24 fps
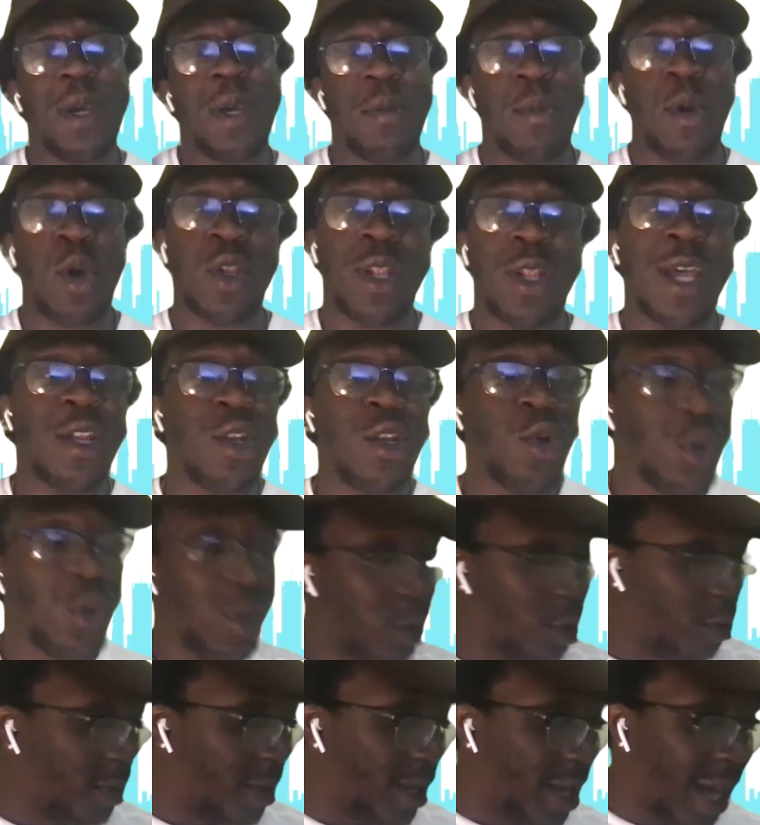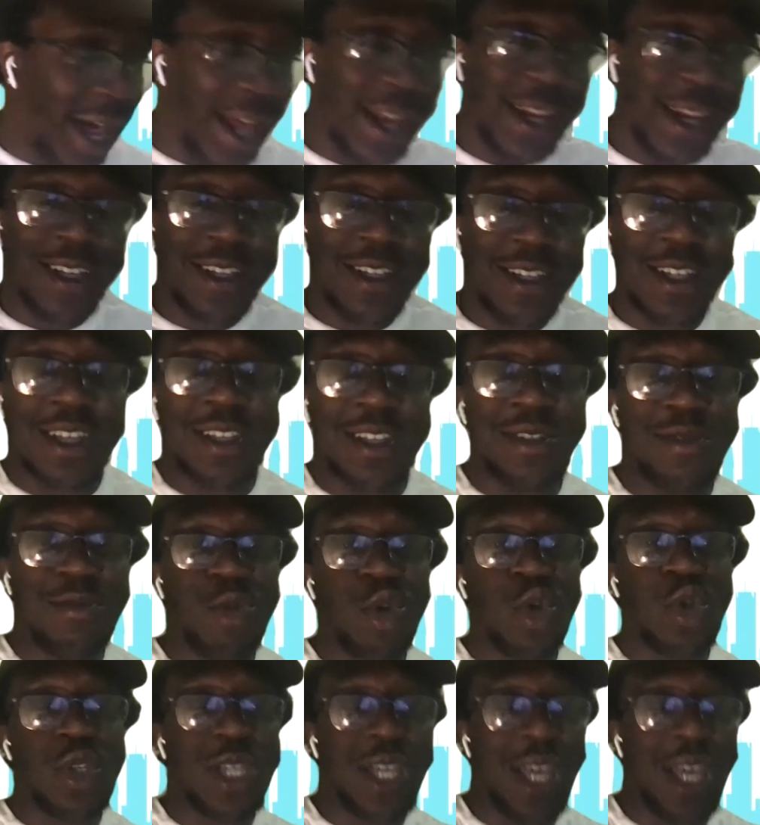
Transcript: about that though a little bit? Is music